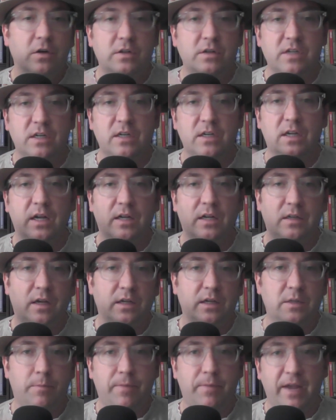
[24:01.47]
into
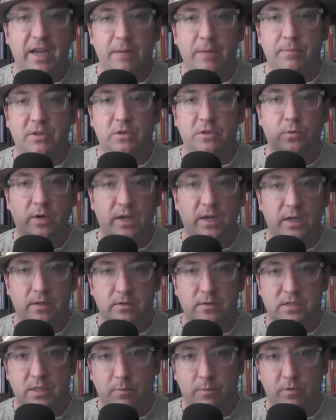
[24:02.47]
a debate between
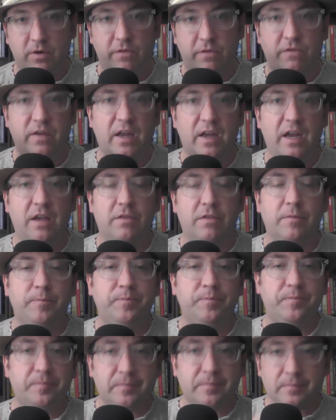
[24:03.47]
someone of faith
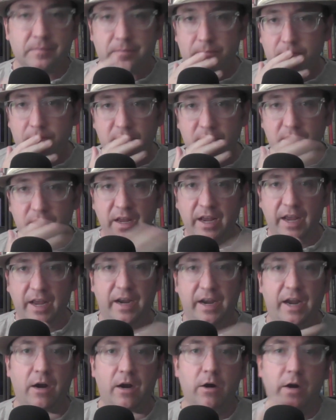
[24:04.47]

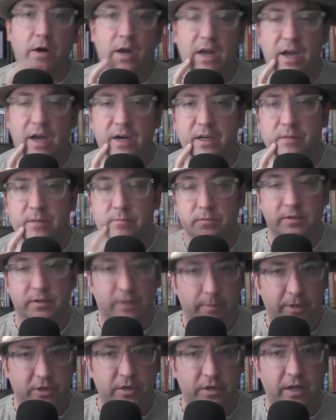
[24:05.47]
and Aronach, as I
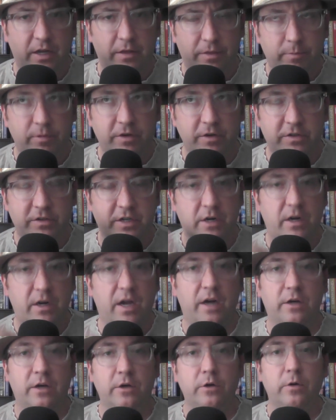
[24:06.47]
mentioned, I believe it's
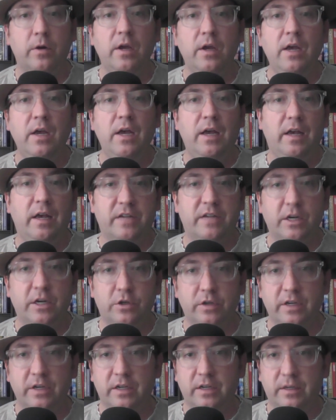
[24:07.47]
Aronach, who
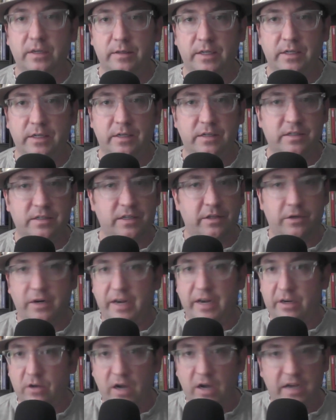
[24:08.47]
essentially is either
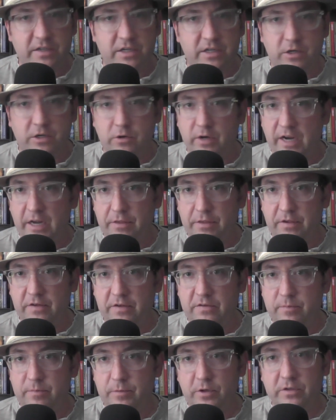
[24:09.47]
an agnostic or an
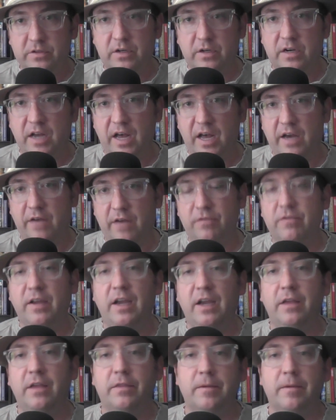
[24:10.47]
atheist, person not of faith,